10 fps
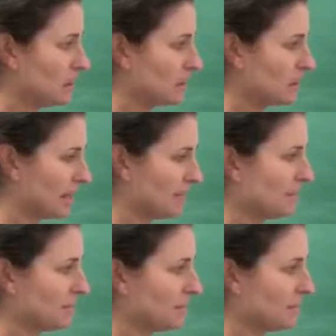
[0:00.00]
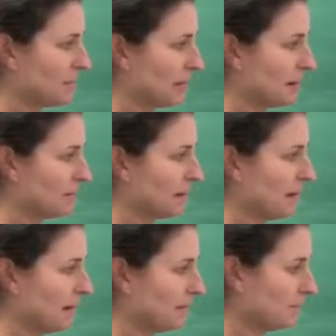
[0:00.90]
like summertime,
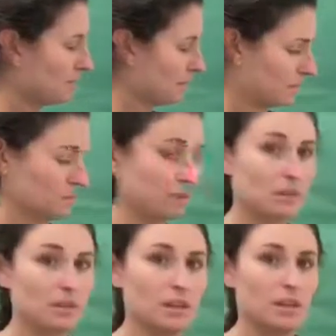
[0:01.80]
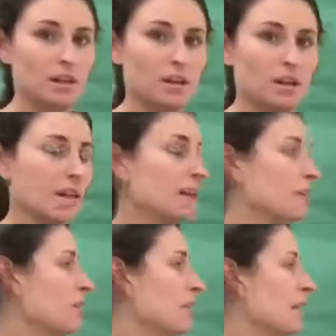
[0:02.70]
right? And
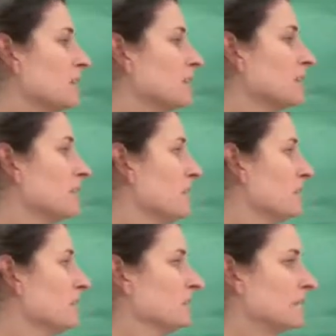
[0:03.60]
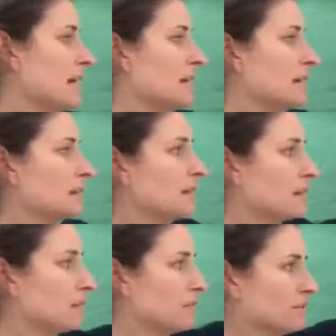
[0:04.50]
what else feels kind of
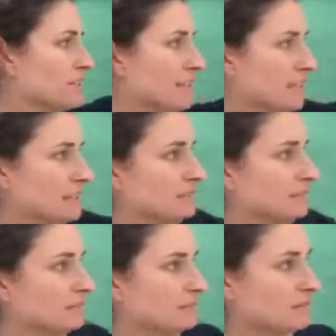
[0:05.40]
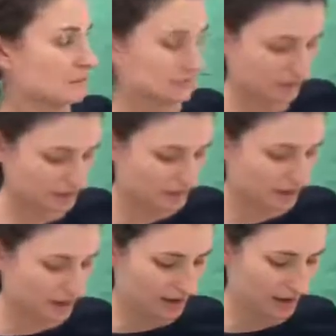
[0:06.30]
summery?
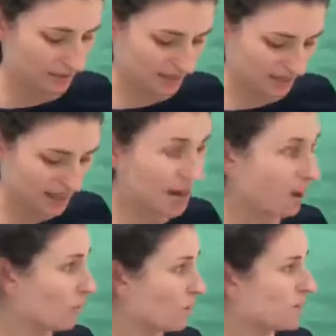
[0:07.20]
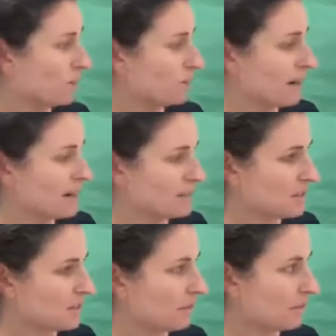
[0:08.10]
I would say orange and red
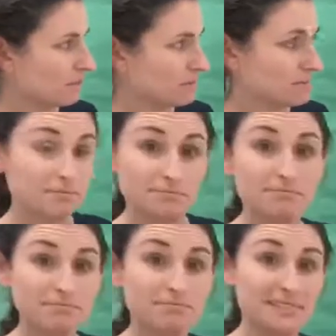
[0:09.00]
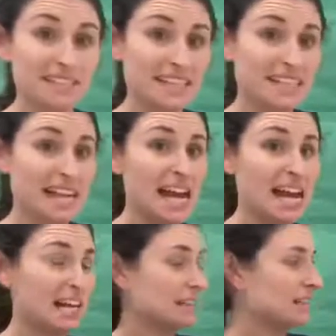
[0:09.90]
too.
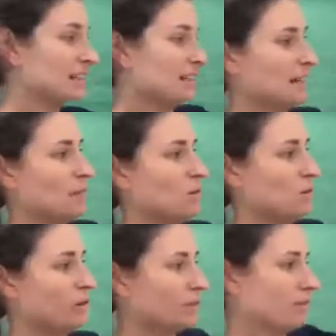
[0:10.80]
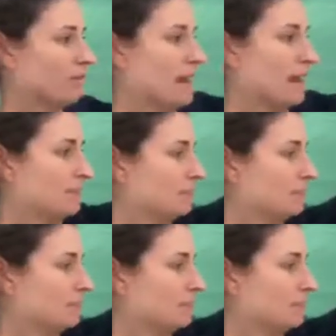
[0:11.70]
Yeah, orange and red.